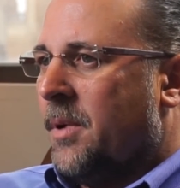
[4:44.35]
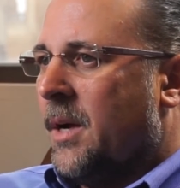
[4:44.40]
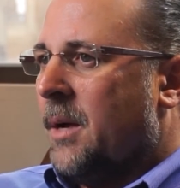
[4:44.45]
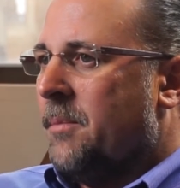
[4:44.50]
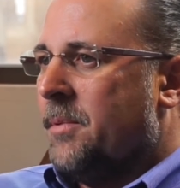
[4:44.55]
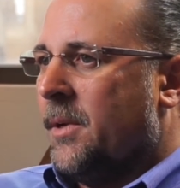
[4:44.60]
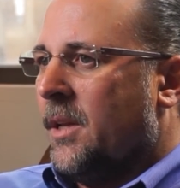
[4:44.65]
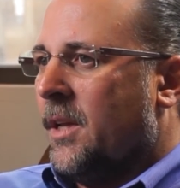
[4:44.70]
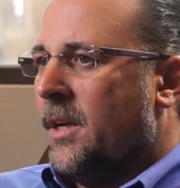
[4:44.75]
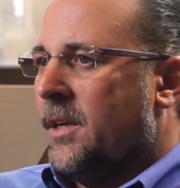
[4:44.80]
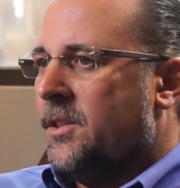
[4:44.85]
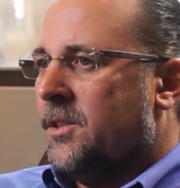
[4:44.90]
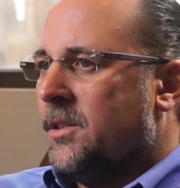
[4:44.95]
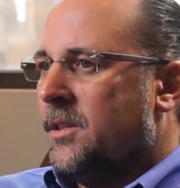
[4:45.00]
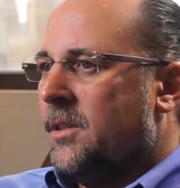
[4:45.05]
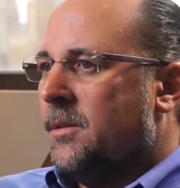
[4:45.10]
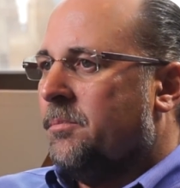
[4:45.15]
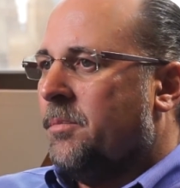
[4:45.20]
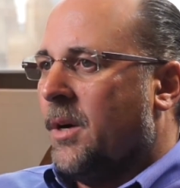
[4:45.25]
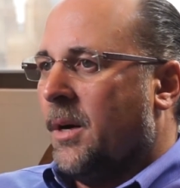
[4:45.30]

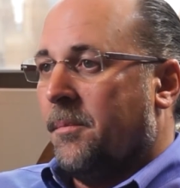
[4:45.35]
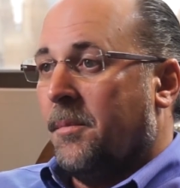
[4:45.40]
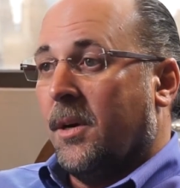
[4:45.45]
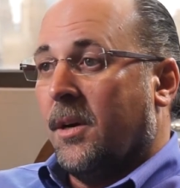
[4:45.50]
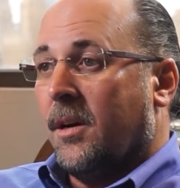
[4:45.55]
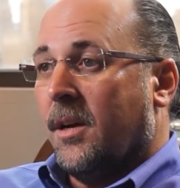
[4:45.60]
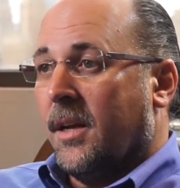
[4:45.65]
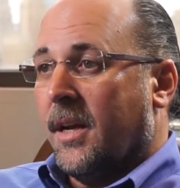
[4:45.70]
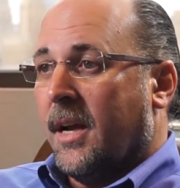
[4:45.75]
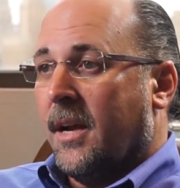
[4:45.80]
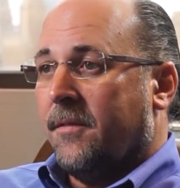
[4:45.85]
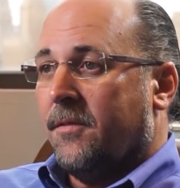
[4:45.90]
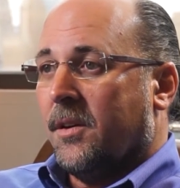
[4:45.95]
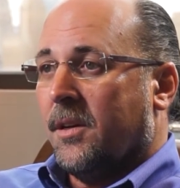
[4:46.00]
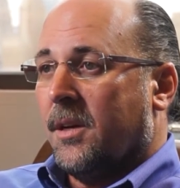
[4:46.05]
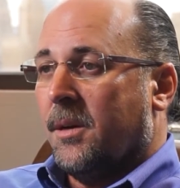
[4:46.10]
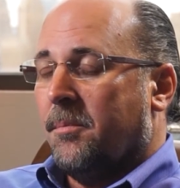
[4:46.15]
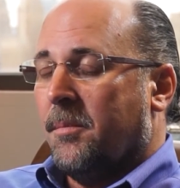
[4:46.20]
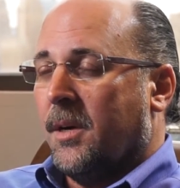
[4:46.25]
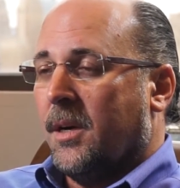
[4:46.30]
population, primarily
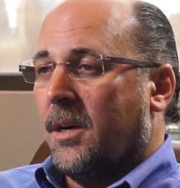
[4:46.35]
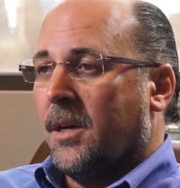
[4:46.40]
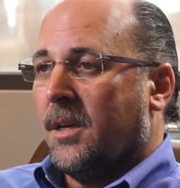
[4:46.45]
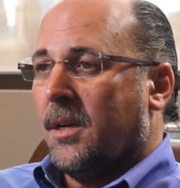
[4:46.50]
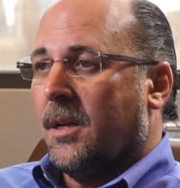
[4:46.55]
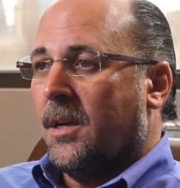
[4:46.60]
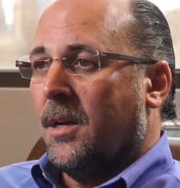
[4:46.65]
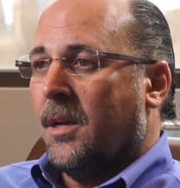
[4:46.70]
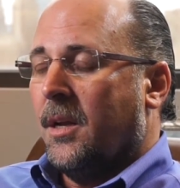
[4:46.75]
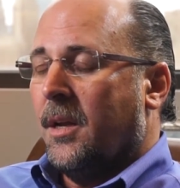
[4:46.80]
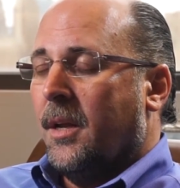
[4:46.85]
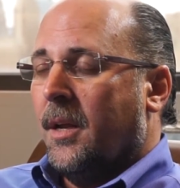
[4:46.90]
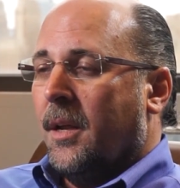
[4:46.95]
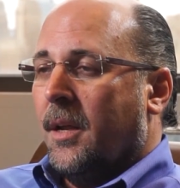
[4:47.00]
African American.